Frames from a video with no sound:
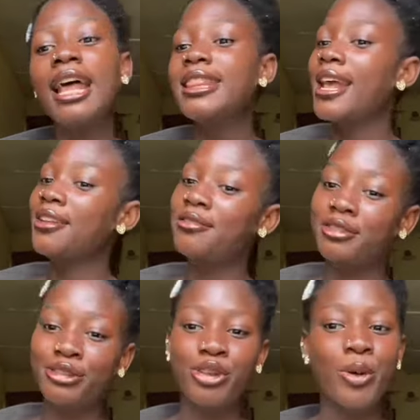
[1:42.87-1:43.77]
Then
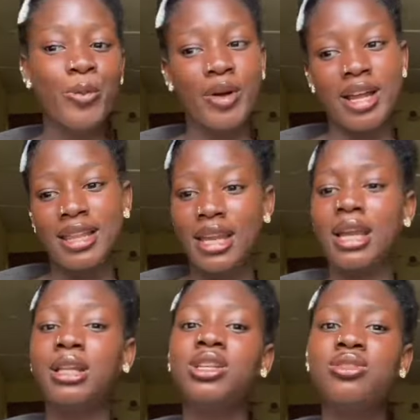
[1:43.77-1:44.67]
for number
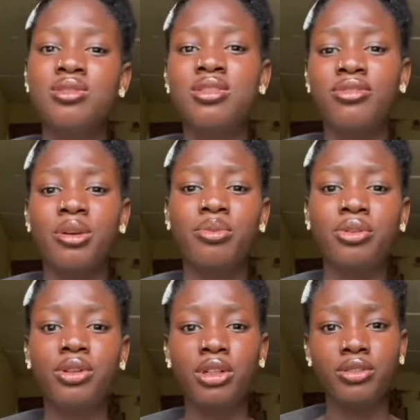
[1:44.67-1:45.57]
nine, use different
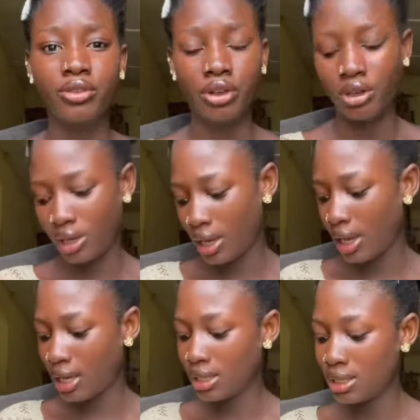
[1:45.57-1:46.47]
products for your hair.
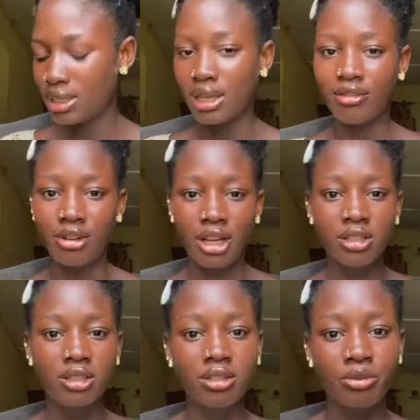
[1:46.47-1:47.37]
And these are
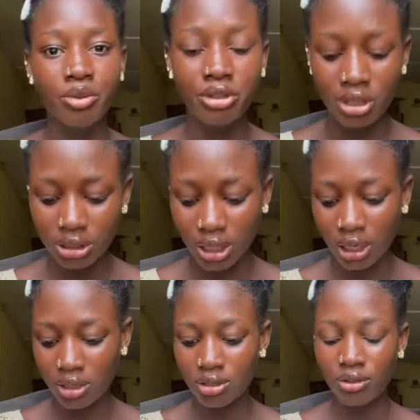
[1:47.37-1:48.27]
varieties of products I
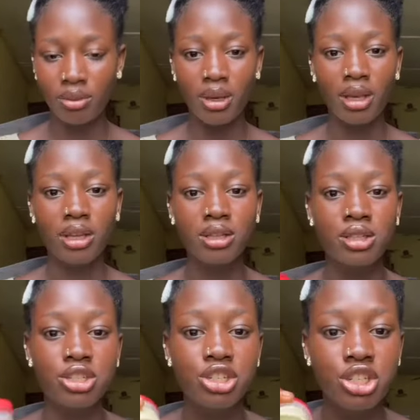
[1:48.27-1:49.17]
use for my hair.
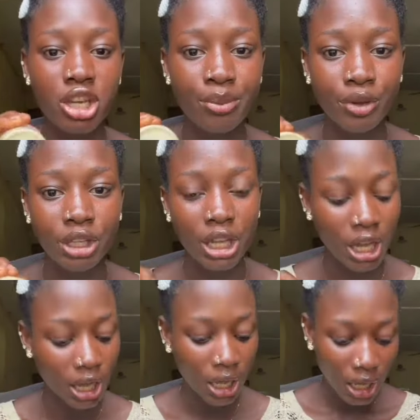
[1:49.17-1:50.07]
This is shea
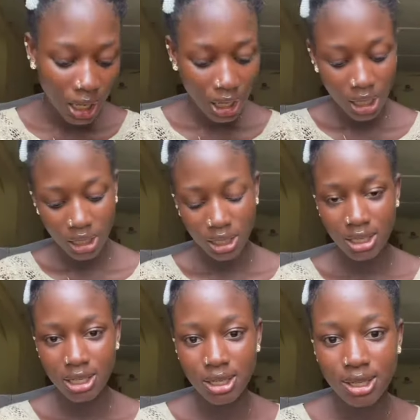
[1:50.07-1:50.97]
butter. This
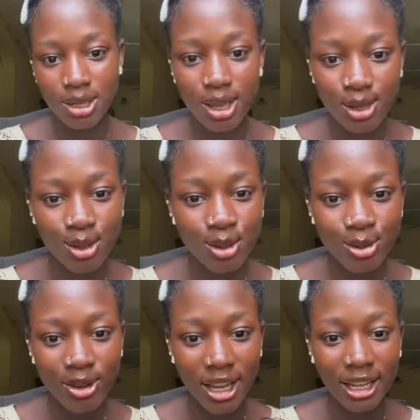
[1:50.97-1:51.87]
is so
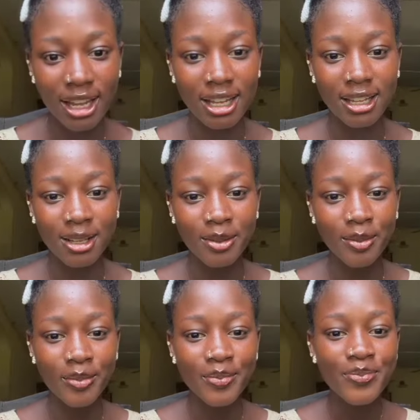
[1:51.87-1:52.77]
fine,
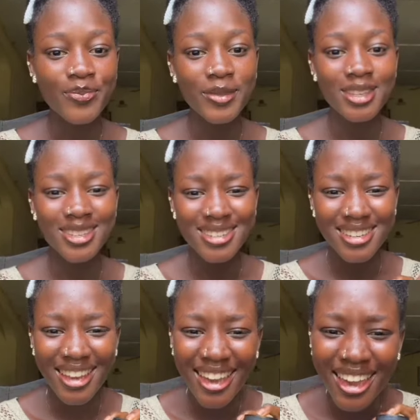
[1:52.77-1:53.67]
and this is
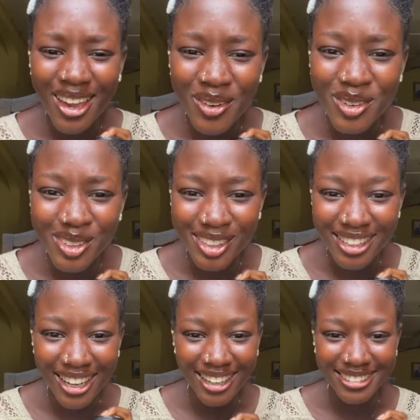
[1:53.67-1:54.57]
hair one
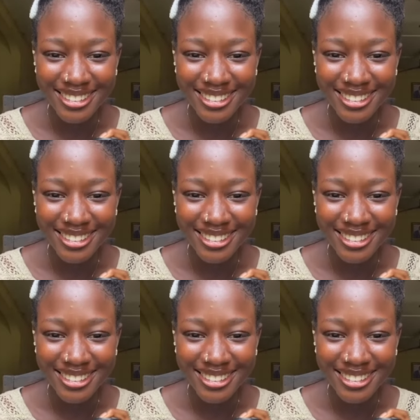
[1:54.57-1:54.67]
dye